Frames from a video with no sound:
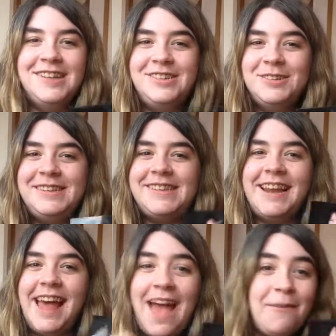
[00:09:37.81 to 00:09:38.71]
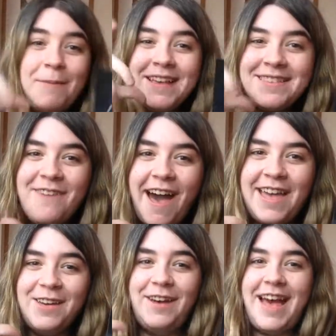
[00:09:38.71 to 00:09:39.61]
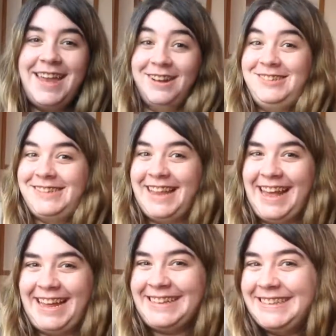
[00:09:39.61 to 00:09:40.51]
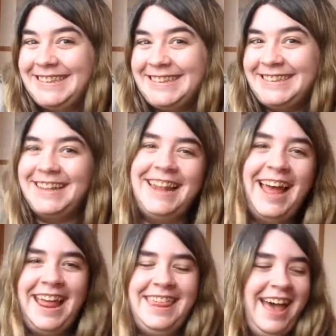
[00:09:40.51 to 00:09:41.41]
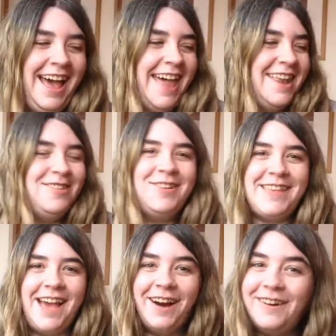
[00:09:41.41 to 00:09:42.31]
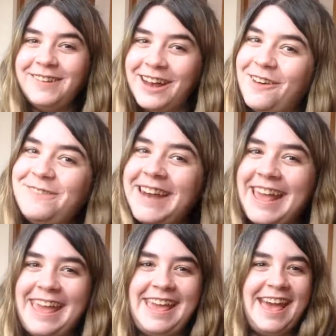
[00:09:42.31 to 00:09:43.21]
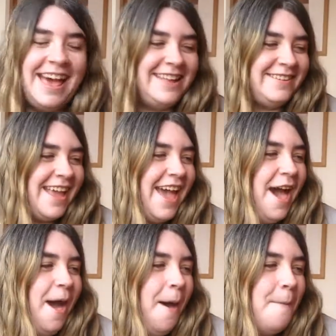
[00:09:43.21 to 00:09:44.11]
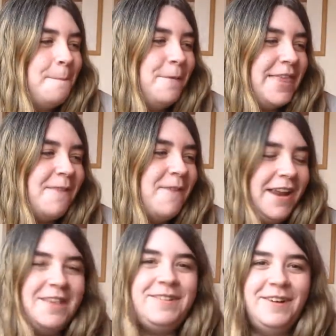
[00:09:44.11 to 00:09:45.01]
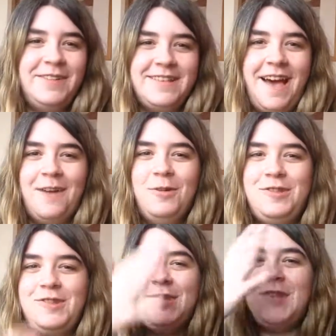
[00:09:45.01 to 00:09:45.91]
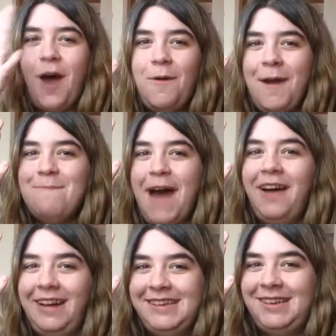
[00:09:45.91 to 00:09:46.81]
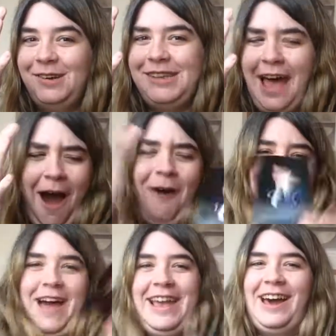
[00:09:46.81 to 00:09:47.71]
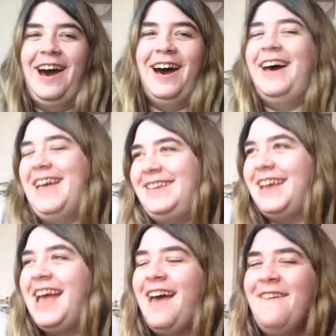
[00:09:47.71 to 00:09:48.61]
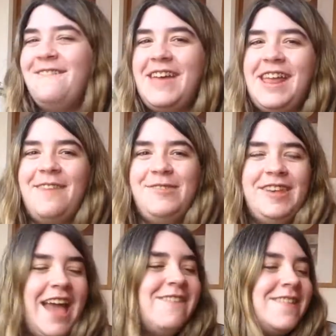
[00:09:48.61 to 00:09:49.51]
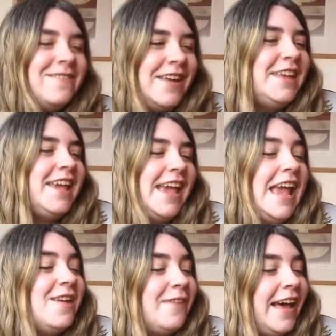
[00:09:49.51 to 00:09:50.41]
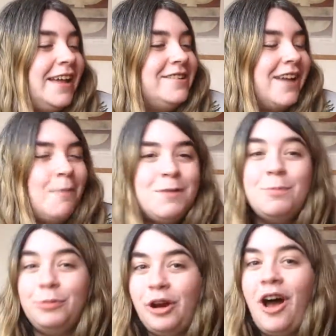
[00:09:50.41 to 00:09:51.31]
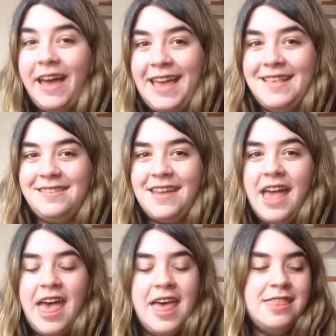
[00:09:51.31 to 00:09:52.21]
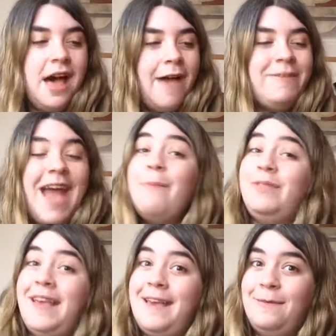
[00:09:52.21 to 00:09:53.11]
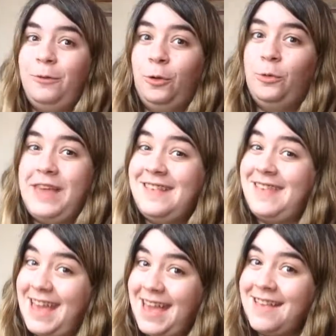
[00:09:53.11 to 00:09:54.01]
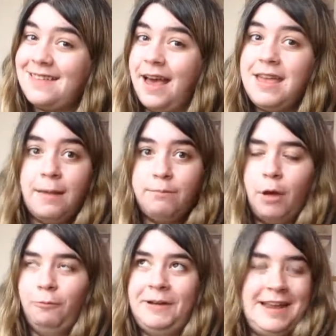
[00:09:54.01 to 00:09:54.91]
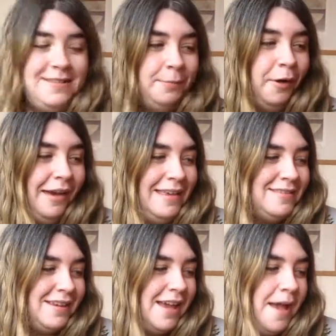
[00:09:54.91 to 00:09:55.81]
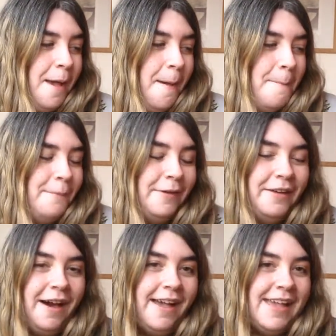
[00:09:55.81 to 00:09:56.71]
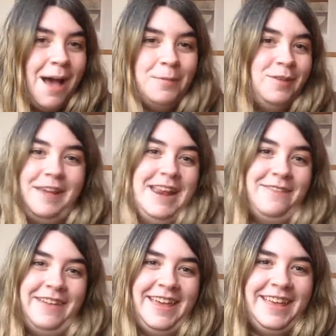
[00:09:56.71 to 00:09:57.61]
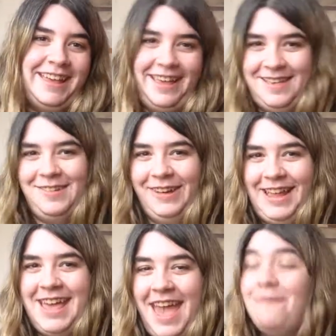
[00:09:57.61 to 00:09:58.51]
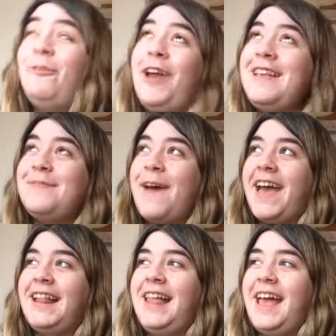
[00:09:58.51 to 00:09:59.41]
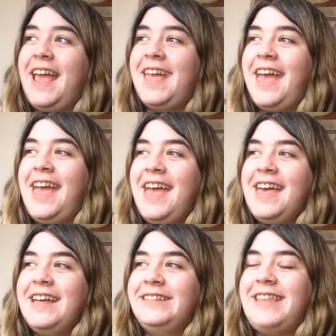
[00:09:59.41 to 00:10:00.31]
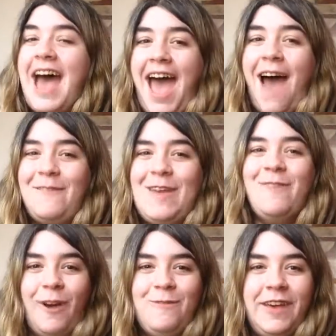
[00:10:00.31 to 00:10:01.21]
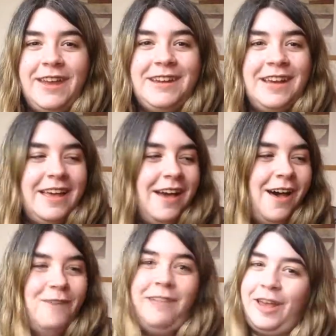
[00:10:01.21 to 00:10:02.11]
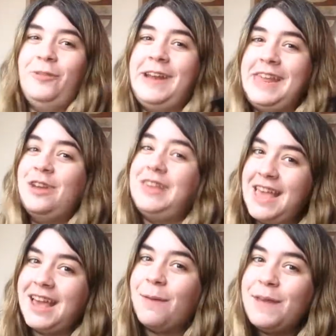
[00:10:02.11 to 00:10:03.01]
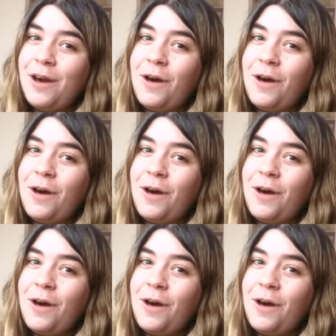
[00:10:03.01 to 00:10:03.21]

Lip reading: she always said like have a big smile, and I'm just like that, and then she was like, oh, lovely. And but then when I saw this, I was so embarrassed. I was like, oh my god. But she gave it to me to keep, and I'm surprised that I've kept it for all these years. I am really surprised. but I absolutely love it. It is really, it brings back like that happy moment of like a really good year coming